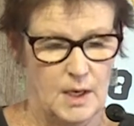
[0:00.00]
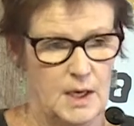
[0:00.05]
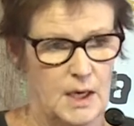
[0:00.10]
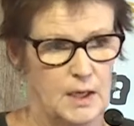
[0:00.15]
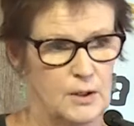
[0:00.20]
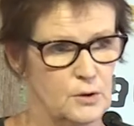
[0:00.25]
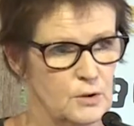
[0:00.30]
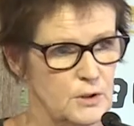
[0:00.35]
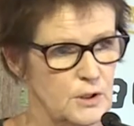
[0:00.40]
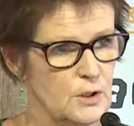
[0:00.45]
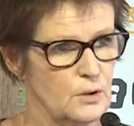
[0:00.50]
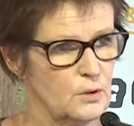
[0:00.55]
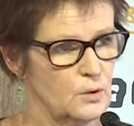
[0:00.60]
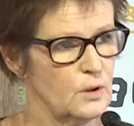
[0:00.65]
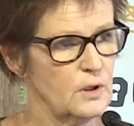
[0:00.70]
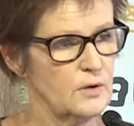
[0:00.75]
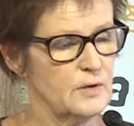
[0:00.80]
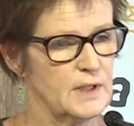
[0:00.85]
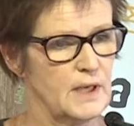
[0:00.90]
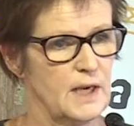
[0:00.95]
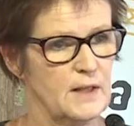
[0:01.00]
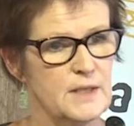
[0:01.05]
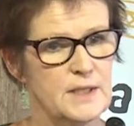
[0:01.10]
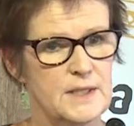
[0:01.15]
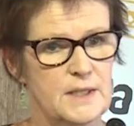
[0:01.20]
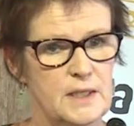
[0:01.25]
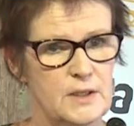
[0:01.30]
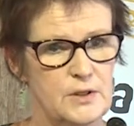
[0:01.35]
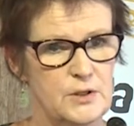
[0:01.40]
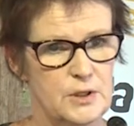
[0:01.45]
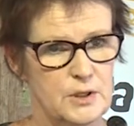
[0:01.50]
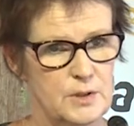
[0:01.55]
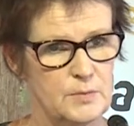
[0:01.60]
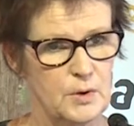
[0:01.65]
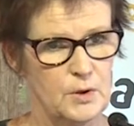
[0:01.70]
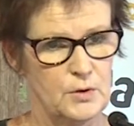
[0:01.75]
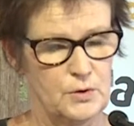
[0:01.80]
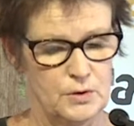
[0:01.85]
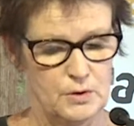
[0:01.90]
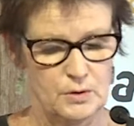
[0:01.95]
And also all of the other teachers,
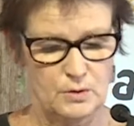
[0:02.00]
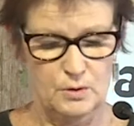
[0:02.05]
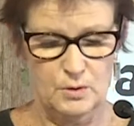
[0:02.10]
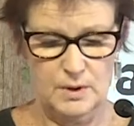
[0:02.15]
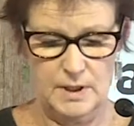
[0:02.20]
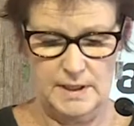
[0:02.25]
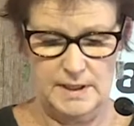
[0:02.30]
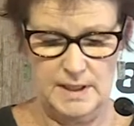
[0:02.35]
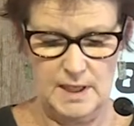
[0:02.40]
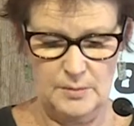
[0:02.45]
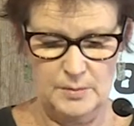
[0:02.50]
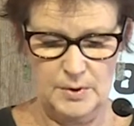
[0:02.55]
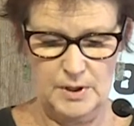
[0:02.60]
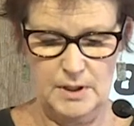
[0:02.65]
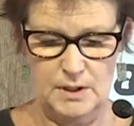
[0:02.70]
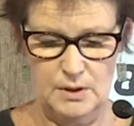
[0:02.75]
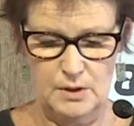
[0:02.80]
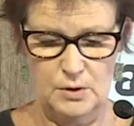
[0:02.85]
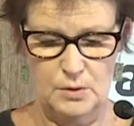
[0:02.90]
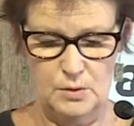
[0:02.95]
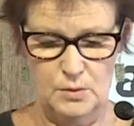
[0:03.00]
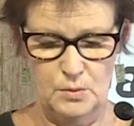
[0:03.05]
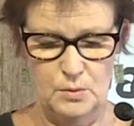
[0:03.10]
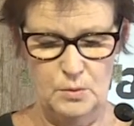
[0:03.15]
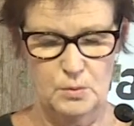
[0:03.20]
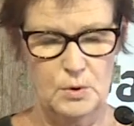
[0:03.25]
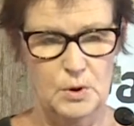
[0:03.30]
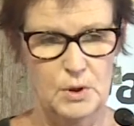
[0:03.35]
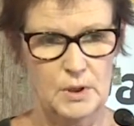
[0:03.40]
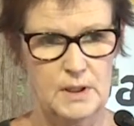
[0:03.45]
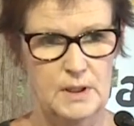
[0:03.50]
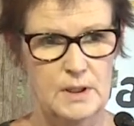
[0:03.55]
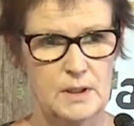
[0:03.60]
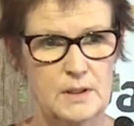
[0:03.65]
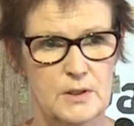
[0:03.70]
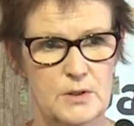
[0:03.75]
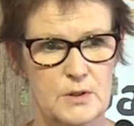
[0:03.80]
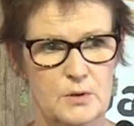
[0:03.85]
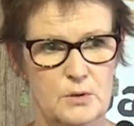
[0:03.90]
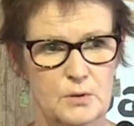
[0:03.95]
both Yolngu and Napagi, who work in
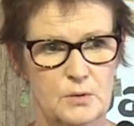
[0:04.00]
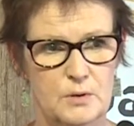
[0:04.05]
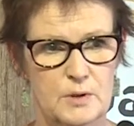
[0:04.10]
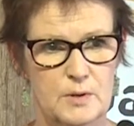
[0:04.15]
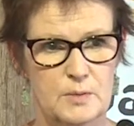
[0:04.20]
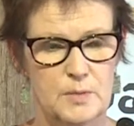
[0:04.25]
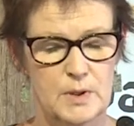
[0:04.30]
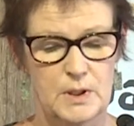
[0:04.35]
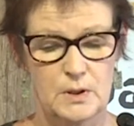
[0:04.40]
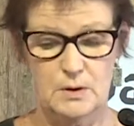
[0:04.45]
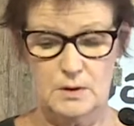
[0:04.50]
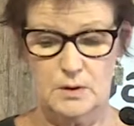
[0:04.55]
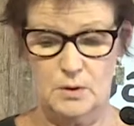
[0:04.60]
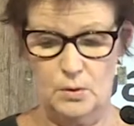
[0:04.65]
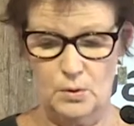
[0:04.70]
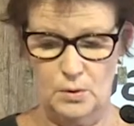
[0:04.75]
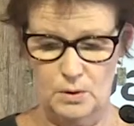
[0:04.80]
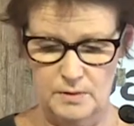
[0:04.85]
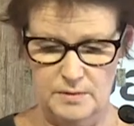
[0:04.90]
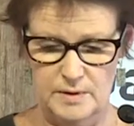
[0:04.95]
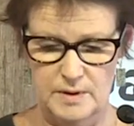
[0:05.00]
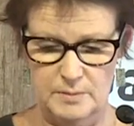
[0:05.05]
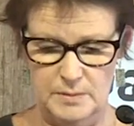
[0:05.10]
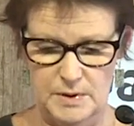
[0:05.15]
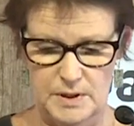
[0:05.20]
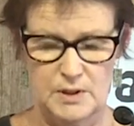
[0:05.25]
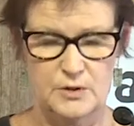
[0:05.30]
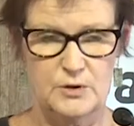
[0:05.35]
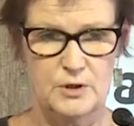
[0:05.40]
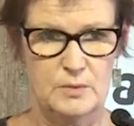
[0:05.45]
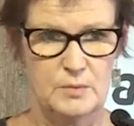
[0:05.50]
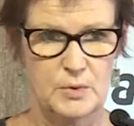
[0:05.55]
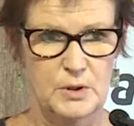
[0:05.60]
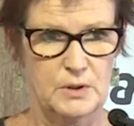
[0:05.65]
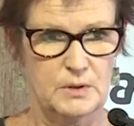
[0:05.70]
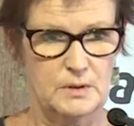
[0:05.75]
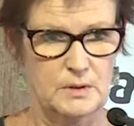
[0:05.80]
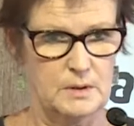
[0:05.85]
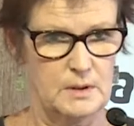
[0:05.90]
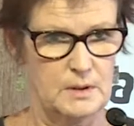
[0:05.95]
the schools, because all of them
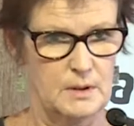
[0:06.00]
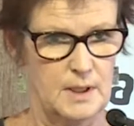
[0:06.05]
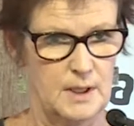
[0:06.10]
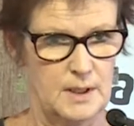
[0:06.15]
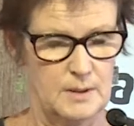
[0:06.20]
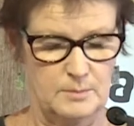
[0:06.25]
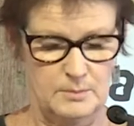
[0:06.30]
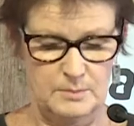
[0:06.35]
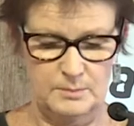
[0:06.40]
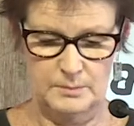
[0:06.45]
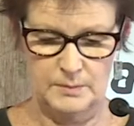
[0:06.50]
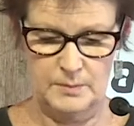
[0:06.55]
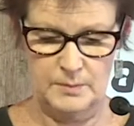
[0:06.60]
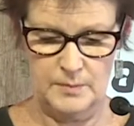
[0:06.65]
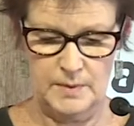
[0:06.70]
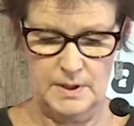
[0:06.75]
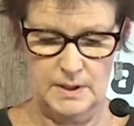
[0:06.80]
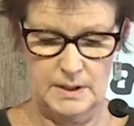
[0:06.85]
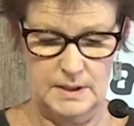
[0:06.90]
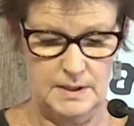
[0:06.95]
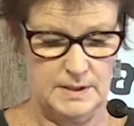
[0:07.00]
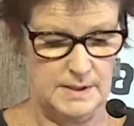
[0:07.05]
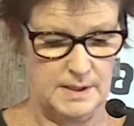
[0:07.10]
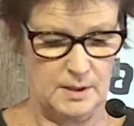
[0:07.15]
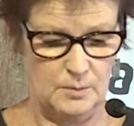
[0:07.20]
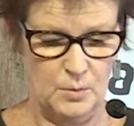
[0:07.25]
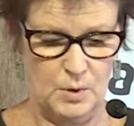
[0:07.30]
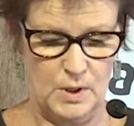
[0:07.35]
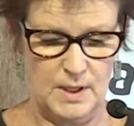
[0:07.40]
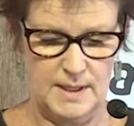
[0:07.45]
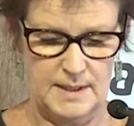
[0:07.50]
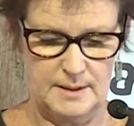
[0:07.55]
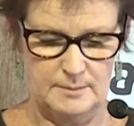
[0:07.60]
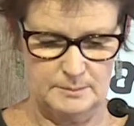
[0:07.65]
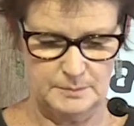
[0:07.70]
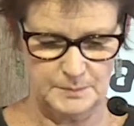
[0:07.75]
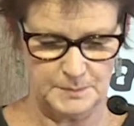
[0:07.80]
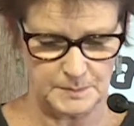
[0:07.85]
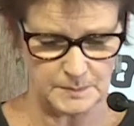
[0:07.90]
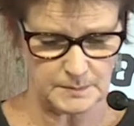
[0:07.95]
contribute um, in some way.
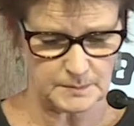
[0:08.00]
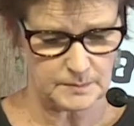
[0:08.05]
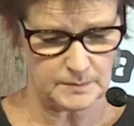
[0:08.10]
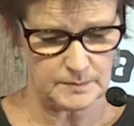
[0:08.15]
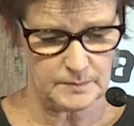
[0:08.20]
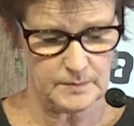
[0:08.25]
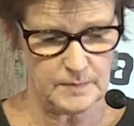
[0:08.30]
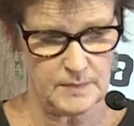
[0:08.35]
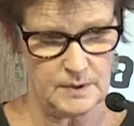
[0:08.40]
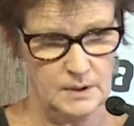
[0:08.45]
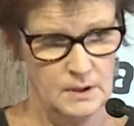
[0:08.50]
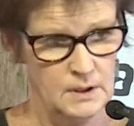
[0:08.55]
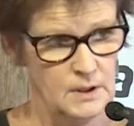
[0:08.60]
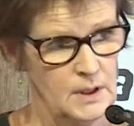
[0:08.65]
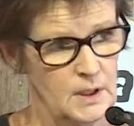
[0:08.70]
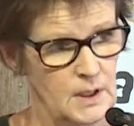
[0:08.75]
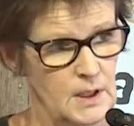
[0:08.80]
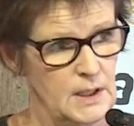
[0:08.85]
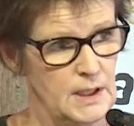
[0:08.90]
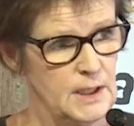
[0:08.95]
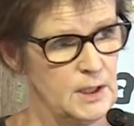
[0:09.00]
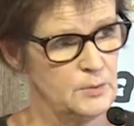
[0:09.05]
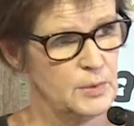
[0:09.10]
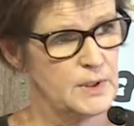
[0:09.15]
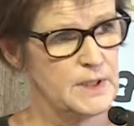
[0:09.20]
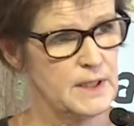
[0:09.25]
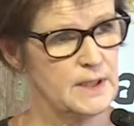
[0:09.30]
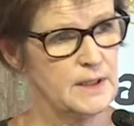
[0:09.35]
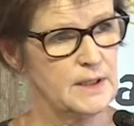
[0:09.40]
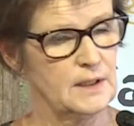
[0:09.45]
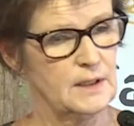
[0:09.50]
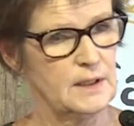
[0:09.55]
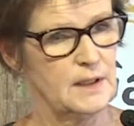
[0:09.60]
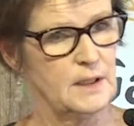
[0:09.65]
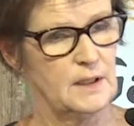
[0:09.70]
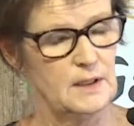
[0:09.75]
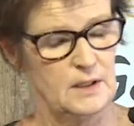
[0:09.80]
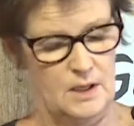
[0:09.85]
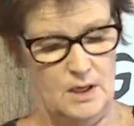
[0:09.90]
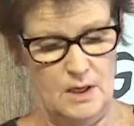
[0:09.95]
In
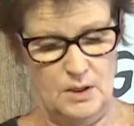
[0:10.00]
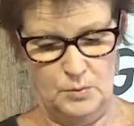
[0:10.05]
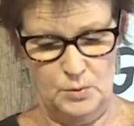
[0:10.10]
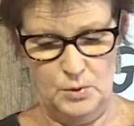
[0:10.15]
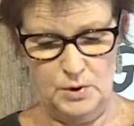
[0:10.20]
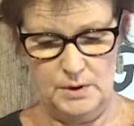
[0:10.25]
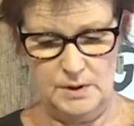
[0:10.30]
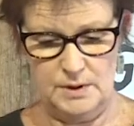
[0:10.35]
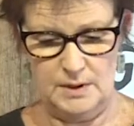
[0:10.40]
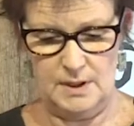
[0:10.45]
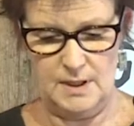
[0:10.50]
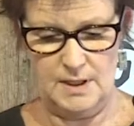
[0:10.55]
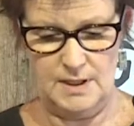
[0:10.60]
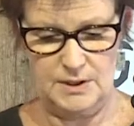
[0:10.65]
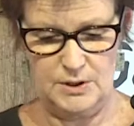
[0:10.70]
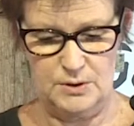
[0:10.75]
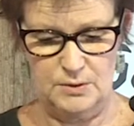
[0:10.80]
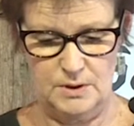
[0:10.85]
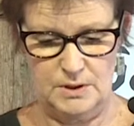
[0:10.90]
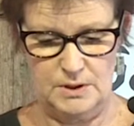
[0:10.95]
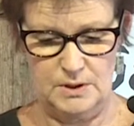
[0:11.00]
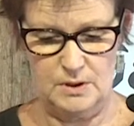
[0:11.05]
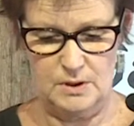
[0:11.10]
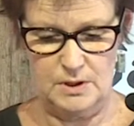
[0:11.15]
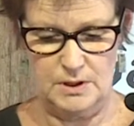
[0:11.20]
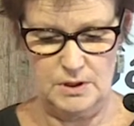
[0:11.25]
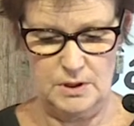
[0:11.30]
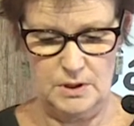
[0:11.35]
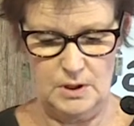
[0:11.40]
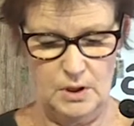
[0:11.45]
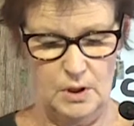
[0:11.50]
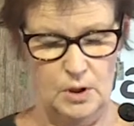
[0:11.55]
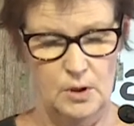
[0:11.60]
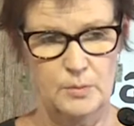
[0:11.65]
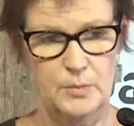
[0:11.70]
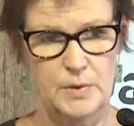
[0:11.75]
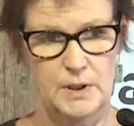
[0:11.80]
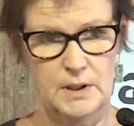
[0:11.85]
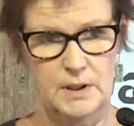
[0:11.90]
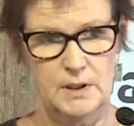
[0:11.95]
particular, I would like to acknowledge
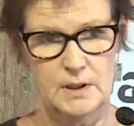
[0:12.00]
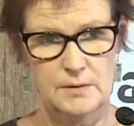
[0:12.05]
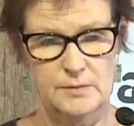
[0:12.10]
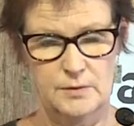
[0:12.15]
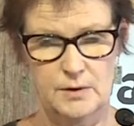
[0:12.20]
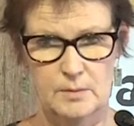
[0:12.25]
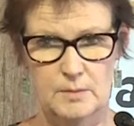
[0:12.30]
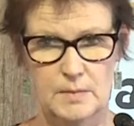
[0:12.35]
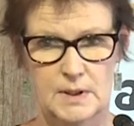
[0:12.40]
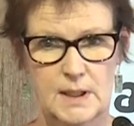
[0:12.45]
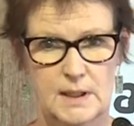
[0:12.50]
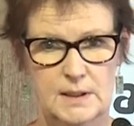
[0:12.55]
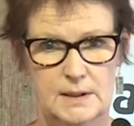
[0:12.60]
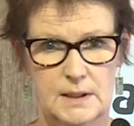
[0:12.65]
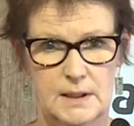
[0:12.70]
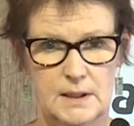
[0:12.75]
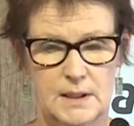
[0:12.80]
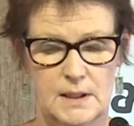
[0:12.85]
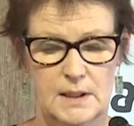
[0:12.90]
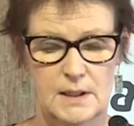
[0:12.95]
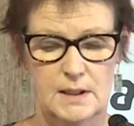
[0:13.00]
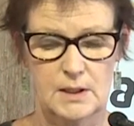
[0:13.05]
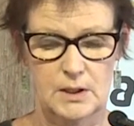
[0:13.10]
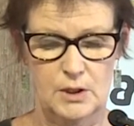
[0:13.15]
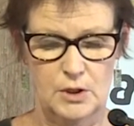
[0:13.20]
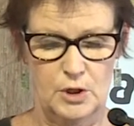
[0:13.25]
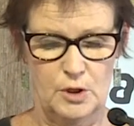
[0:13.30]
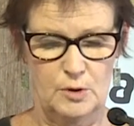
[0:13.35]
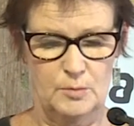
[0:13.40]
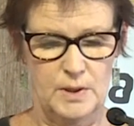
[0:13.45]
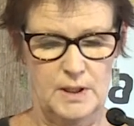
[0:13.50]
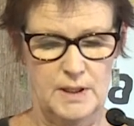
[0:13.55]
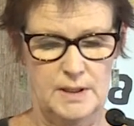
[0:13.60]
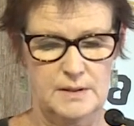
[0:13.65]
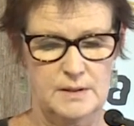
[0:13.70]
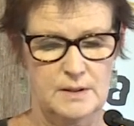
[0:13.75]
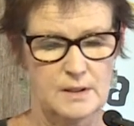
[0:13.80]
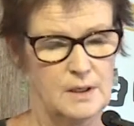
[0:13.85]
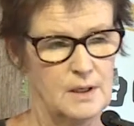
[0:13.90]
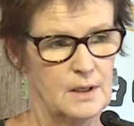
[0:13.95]
Lombinga from Gatalala, a homeland.